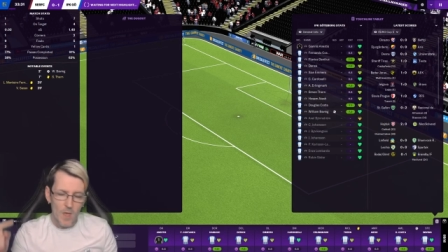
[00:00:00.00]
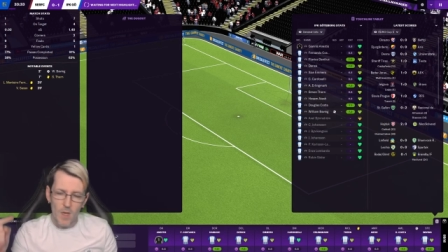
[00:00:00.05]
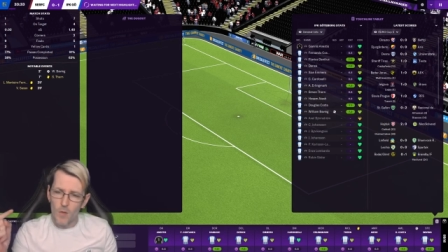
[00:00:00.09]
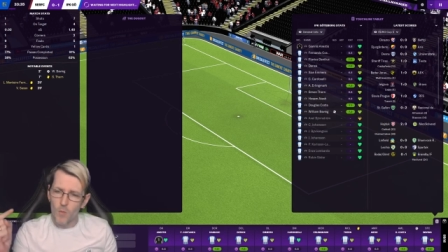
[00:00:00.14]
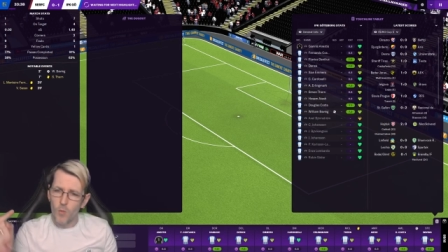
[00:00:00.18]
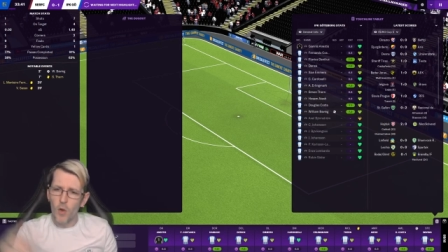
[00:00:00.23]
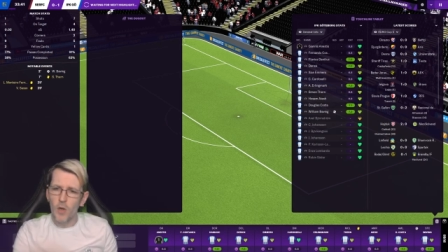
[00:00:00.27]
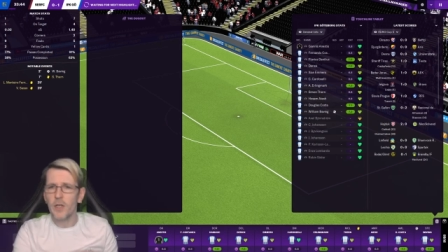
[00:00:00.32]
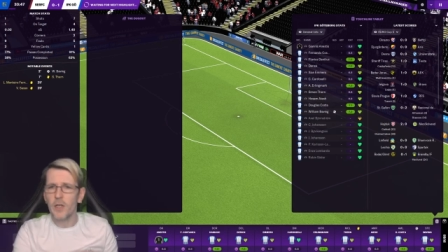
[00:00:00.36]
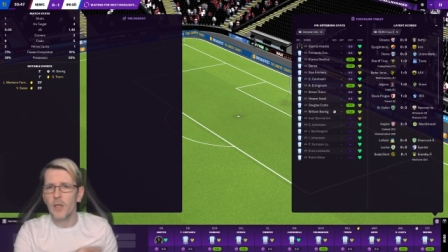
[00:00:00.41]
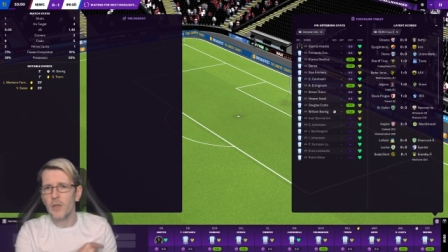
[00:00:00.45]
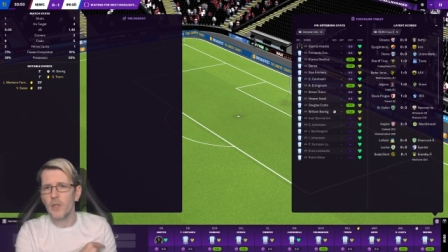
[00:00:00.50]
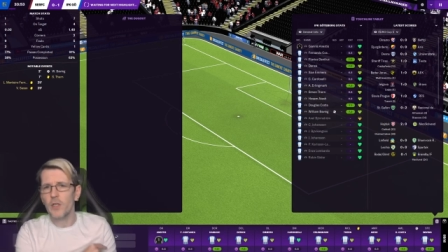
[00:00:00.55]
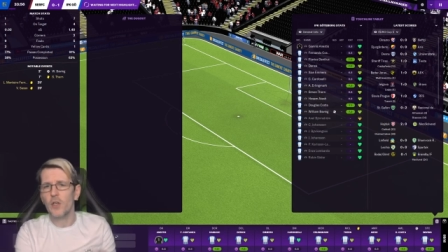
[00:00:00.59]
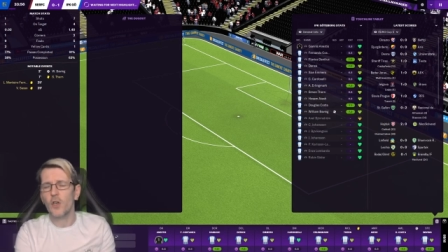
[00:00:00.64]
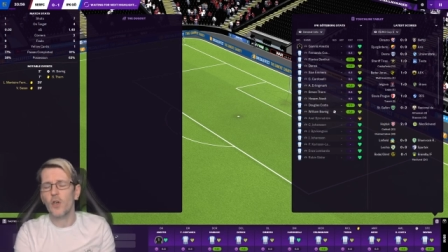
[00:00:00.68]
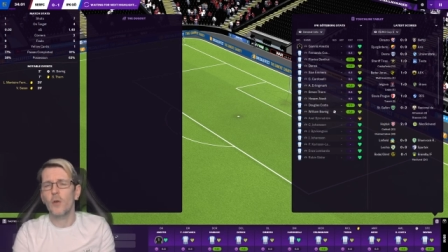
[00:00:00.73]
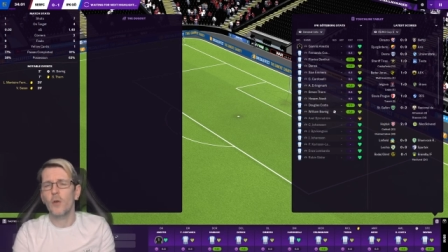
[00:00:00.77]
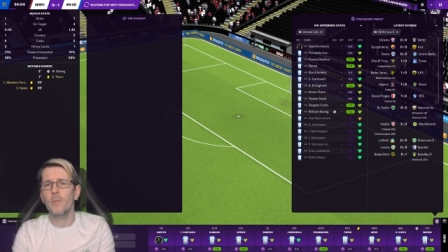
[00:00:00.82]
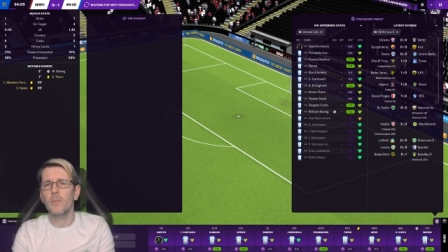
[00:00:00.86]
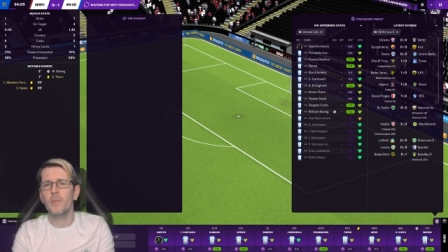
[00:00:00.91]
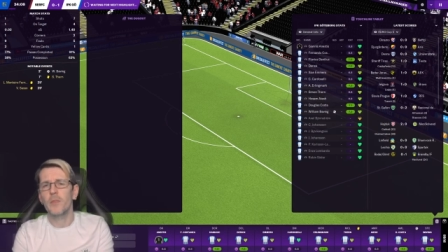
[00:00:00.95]
why don't you
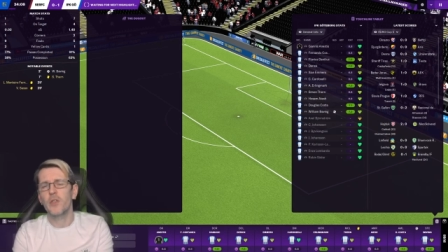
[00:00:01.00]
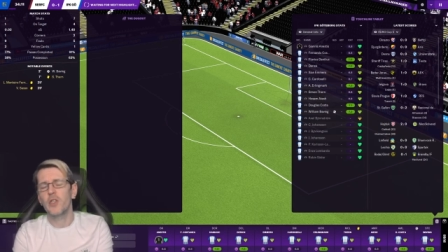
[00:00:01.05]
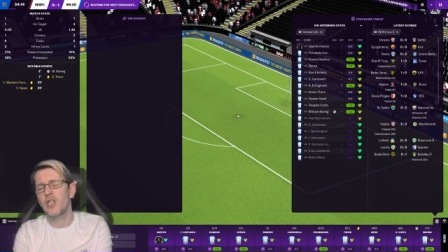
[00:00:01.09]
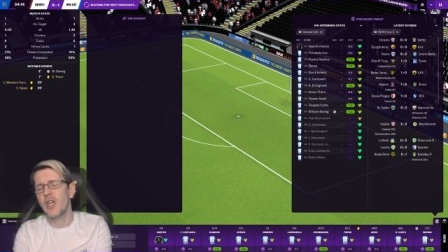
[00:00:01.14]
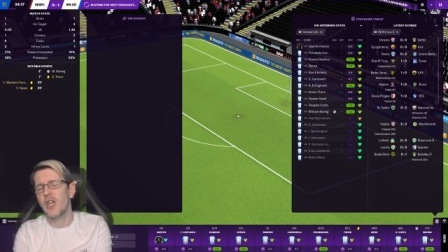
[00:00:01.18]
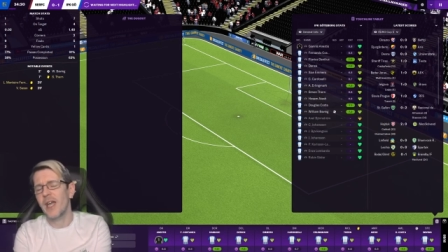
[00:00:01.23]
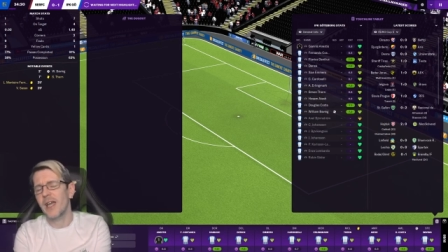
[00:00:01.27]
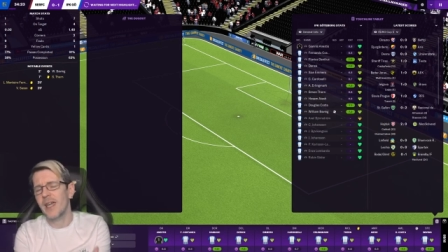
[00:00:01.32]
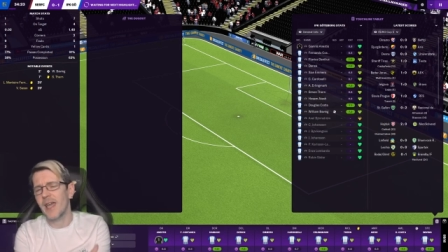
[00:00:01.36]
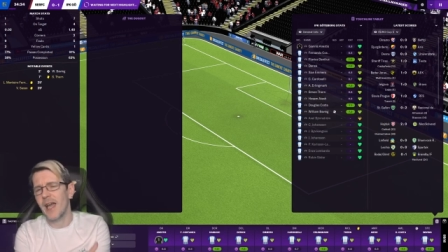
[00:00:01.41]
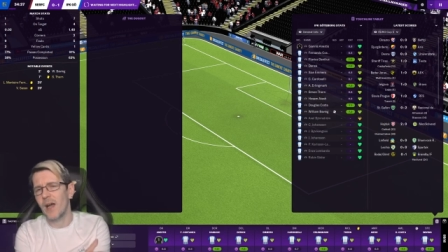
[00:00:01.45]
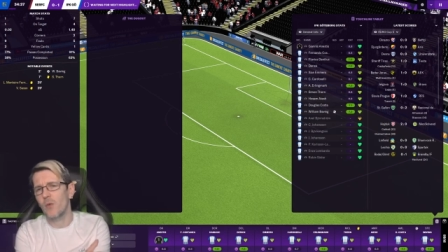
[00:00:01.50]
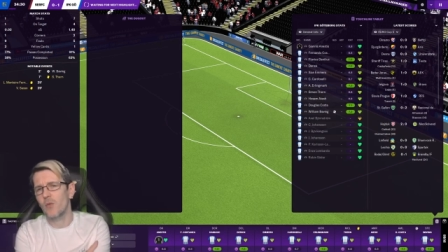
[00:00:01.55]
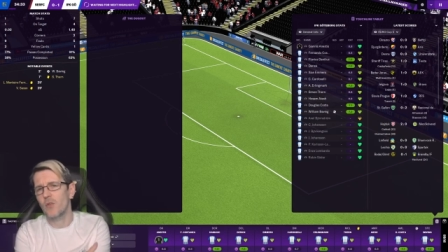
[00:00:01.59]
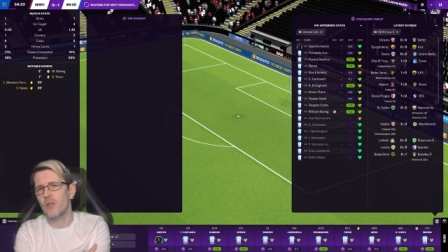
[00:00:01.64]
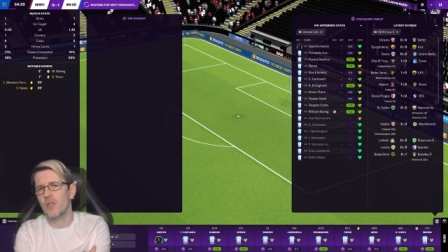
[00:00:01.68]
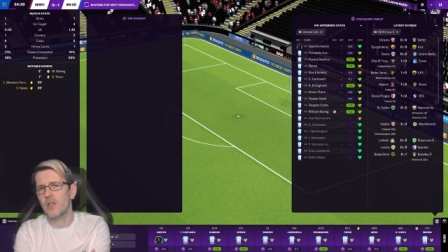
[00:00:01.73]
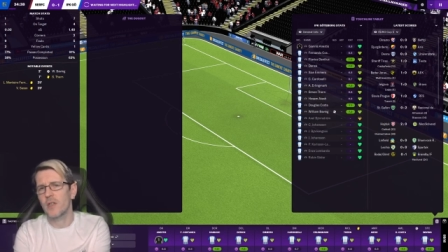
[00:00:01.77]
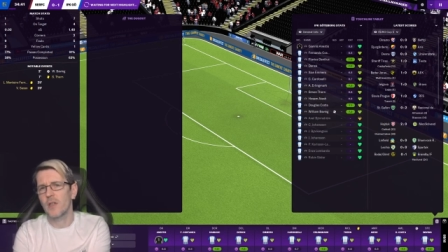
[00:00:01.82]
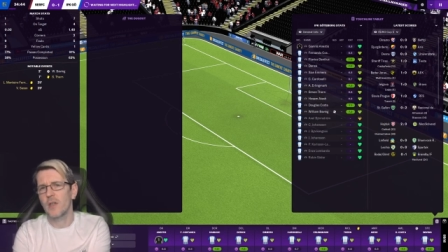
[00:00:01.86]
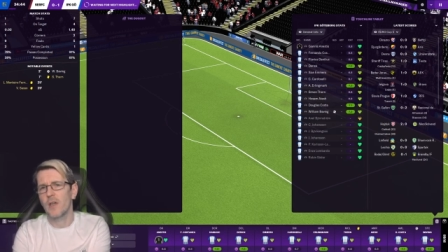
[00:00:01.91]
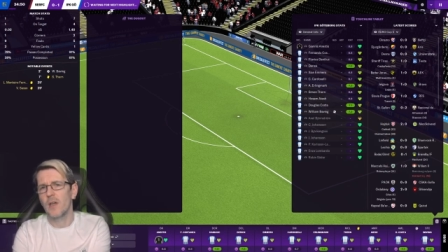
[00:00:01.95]
come check out
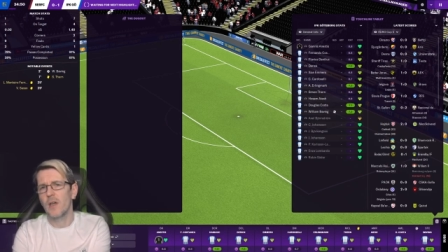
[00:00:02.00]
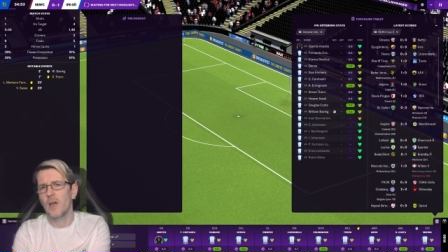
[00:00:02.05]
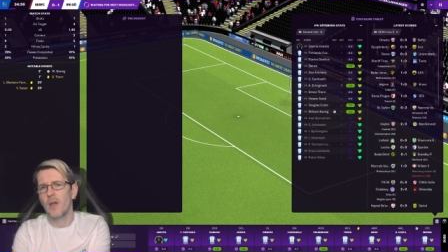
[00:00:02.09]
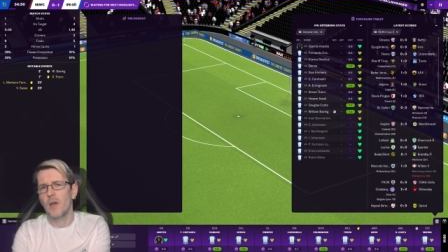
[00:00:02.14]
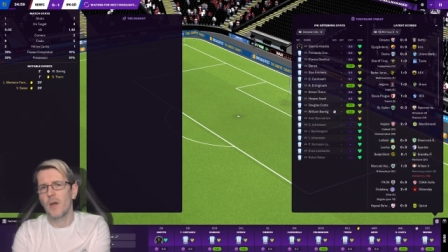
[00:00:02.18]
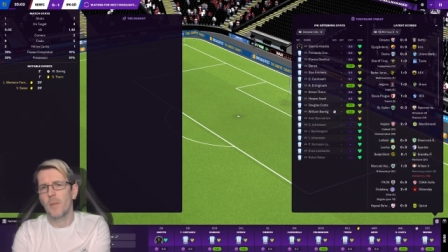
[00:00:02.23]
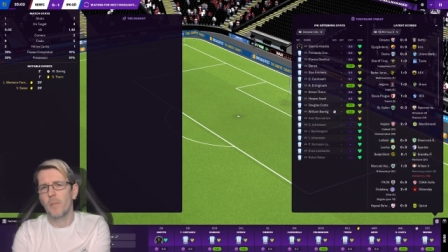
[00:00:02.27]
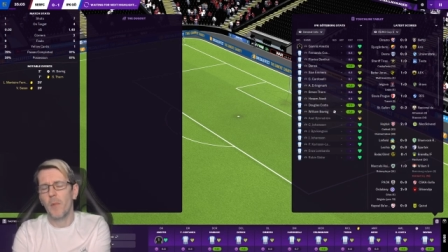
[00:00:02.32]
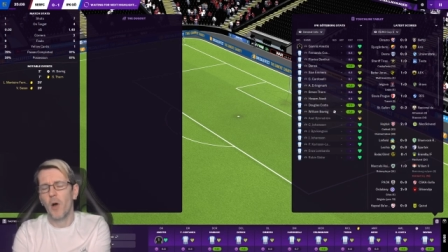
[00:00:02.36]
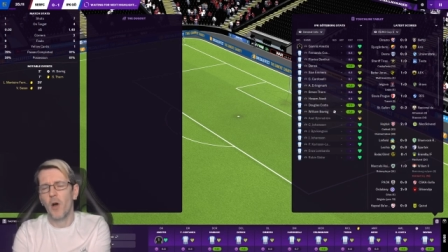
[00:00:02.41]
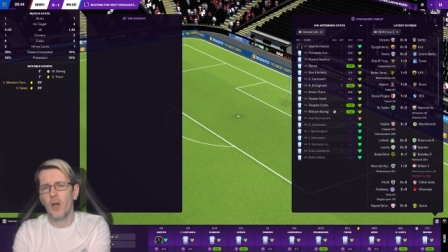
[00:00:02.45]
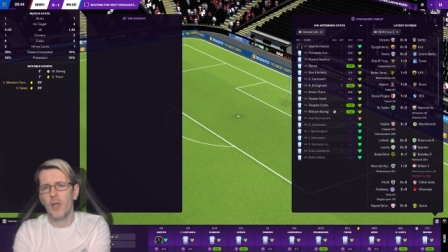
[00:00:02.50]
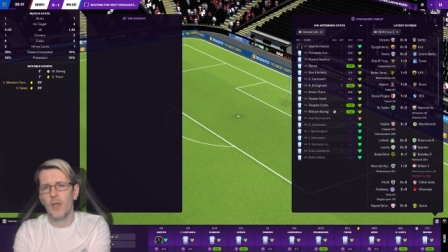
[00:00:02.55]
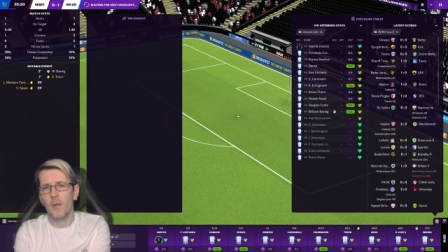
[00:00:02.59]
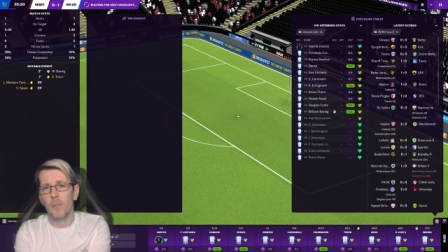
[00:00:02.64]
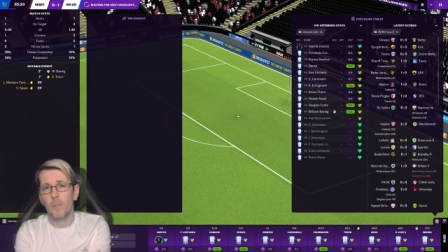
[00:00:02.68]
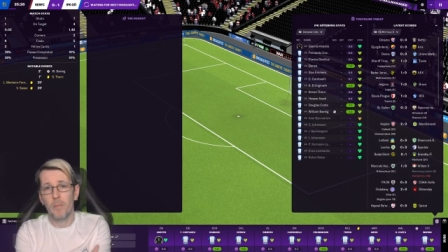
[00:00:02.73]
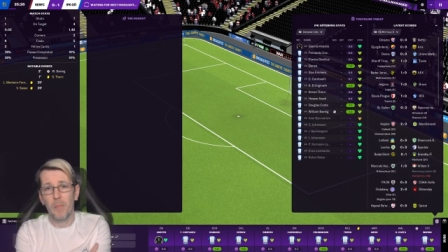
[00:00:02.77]
my